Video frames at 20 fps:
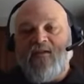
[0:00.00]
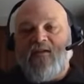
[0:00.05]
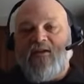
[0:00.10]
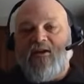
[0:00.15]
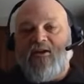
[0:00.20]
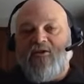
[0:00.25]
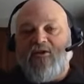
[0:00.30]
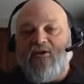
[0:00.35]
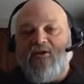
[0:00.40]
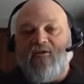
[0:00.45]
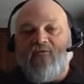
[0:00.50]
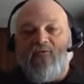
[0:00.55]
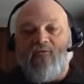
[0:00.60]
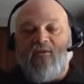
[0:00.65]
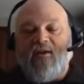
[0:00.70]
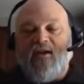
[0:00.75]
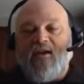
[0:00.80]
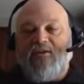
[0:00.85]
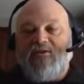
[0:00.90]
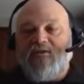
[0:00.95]
you know, you have a
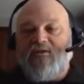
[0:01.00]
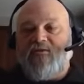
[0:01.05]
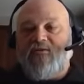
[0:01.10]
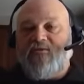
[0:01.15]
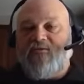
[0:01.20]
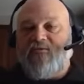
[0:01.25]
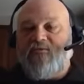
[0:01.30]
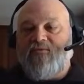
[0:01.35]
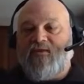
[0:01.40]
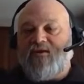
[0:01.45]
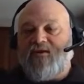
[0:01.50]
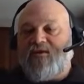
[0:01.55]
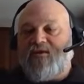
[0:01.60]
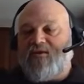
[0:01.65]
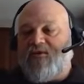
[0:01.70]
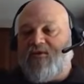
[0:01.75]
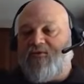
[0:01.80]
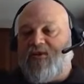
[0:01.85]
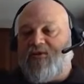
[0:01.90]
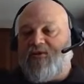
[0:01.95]
range, you, uh,
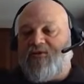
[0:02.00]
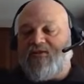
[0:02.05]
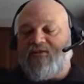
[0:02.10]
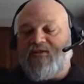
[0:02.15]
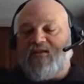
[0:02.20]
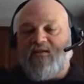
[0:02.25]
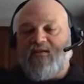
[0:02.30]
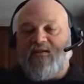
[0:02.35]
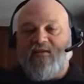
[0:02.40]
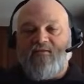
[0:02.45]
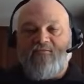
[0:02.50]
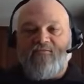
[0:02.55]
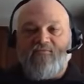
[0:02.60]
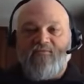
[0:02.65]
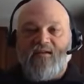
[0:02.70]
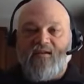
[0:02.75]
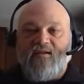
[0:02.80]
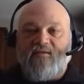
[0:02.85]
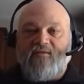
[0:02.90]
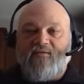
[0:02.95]
you're interested in,
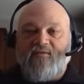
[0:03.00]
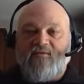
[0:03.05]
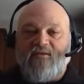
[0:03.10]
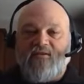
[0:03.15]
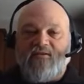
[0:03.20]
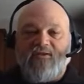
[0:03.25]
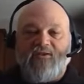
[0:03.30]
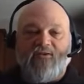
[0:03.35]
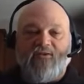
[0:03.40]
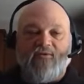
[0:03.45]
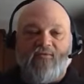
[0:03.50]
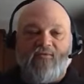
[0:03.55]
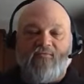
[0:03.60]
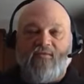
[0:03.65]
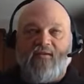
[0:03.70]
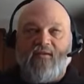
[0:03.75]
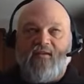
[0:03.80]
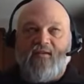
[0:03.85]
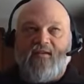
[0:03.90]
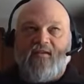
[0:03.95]
in a certain
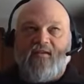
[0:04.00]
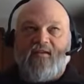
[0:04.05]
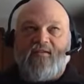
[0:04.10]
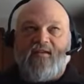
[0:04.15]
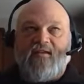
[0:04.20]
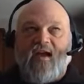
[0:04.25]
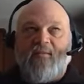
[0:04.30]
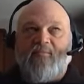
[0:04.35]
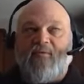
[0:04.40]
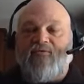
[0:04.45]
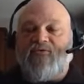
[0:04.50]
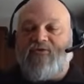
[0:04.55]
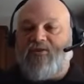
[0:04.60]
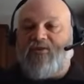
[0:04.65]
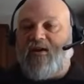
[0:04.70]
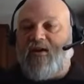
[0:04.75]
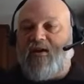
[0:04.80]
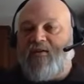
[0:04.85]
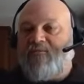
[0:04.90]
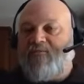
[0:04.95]
type of
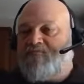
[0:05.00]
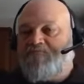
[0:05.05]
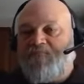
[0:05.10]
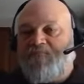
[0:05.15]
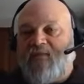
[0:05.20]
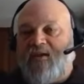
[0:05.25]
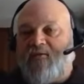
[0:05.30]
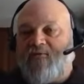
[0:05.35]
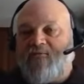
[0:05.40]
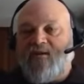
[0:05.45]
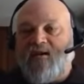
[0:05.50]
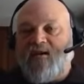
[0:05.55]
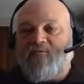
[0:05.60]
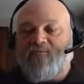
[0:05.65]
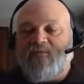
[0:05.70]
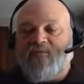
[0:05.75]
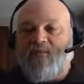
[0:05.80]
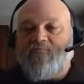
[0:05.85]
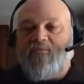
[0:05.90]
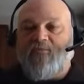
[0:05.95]
training. You know, I'll,
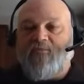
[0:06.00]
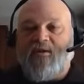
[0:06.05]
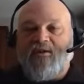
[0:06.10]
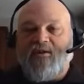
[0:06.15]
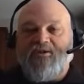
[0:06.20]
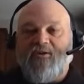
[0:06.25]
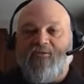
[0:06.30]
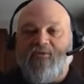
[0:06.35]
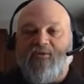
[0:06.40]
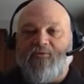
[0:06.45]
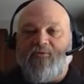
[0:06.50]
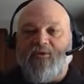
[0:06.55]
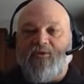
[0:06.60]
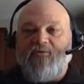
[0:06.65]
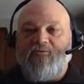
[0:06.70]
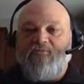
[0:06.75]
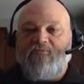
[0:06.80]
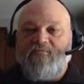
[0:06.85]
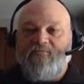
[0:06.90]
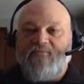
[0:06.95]
I'll put my show on the
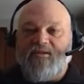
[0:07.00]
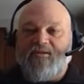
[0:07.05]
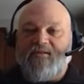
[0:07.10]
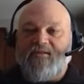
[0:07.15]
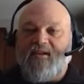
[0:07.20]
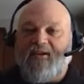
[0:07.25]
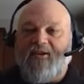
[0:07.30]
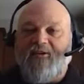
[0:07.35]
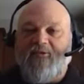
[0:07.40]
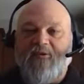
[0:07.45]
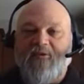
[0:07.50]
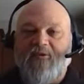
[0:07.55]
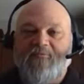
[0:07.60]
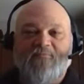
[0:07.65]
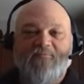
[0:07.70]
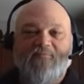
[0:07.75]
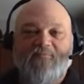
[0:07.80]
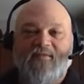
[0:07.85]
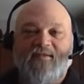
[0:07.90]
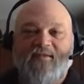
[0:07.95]
road just like you do.
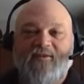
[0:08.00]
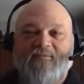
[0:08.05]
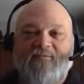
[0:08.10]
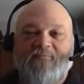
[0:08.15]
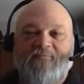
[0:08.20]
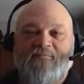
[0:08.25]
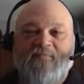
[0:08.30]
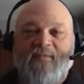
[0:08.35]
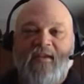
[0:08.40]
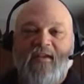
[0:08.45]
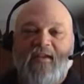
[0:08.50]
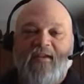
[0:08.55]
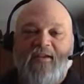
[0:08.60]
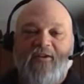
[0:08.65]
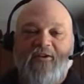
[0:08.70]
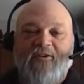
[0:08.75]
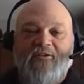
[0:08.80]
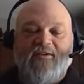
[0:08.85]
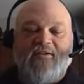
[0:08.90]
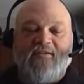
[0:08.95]
So
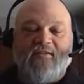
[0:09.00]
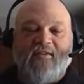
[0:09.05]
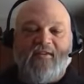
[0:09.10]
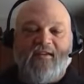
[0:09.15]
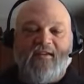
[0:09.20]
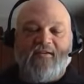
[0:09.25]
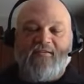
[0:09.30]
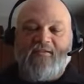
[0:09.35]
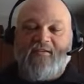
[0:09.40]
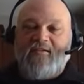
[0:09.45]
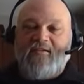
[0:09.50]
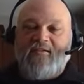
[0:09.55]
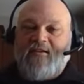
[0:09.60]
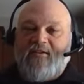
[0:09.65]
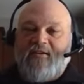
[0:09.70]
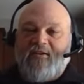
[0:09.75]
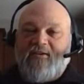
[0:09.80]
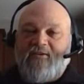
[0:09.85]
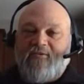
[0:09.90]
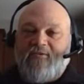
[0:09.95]
you can just uh,
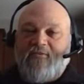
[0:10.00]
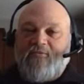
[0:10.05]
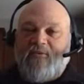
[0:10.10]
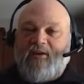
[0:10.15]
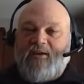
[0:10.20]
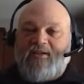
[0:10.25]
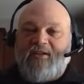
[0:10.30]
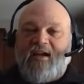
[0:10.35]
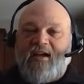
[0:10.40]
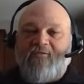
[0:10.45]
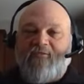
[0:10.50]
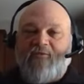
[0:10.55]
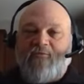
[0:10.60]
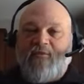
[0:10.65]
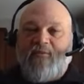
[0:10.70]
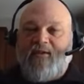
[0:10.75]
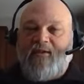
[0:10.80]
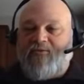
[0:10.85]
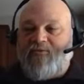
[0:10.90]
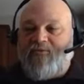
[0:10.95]
reach out for
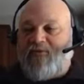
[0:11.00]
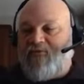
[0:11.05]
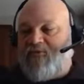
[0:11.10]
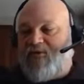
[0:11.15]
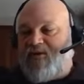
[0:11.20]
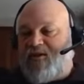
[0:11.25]
me through